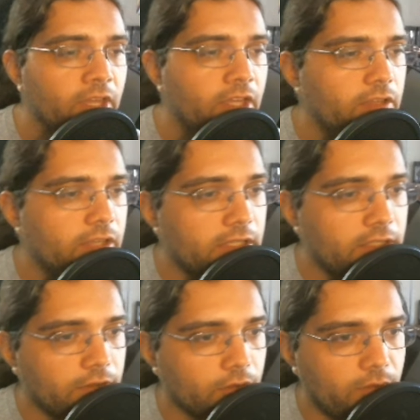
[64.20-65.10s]
you get
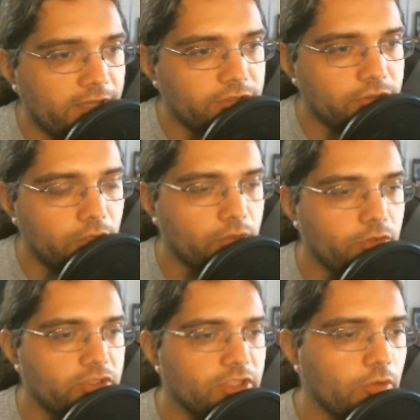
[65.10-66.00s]
another way to go into a
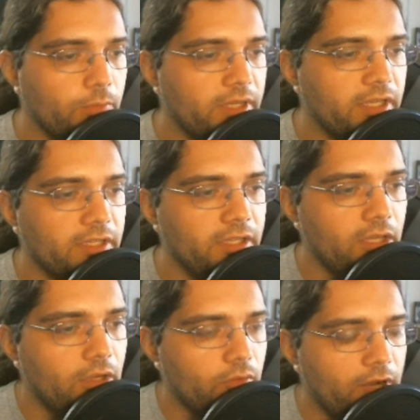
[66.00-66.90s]
synchro play
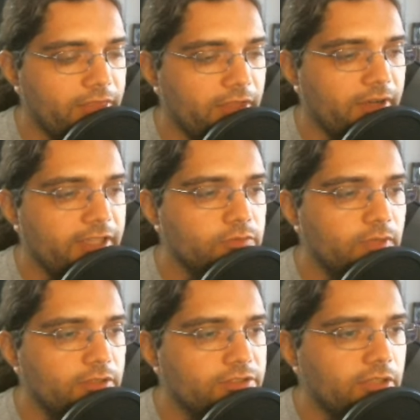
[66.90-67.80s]
right there as
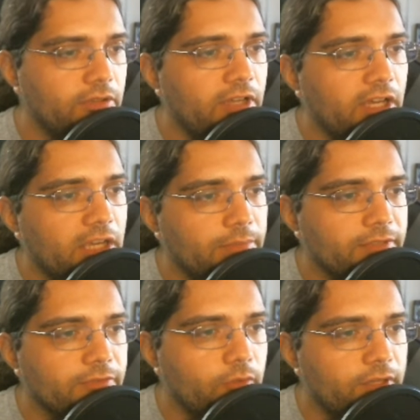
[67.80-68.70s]
well. So a couple
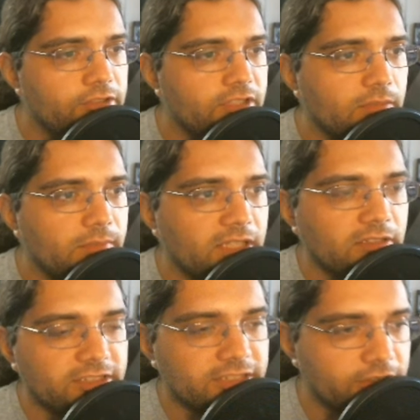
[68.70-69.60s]
different ways you can immediately
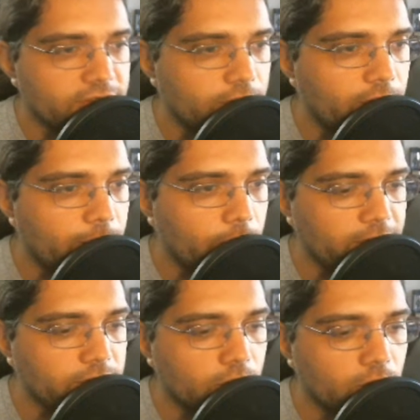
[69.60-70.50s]
set yourself up for a
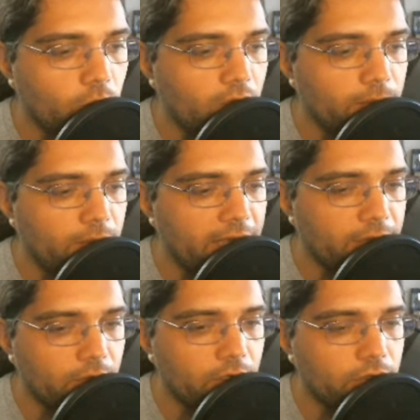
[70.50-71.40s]
turn 1 Black
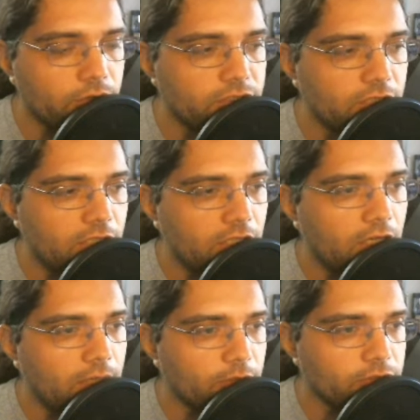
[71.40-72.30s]
Rose
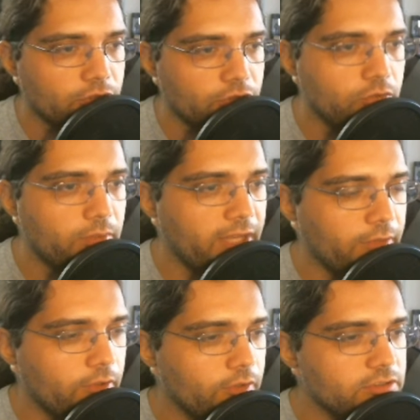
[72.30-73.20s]
or turn 2 Black
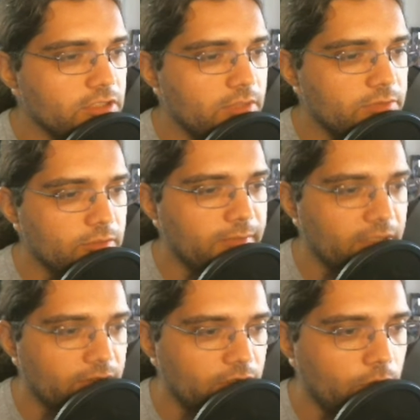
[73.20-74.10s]
Rose to
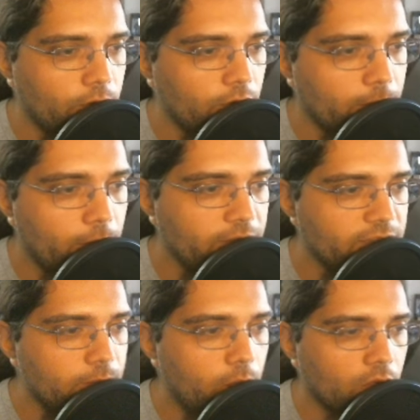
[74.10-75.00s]
immediately nuke your opponent's
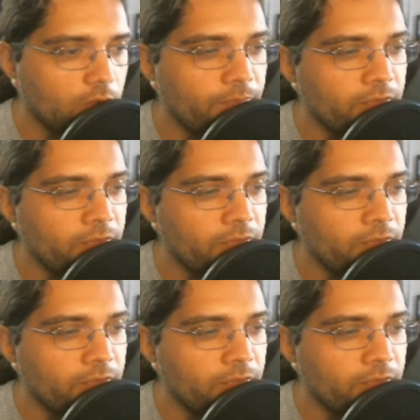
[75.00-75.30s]
board.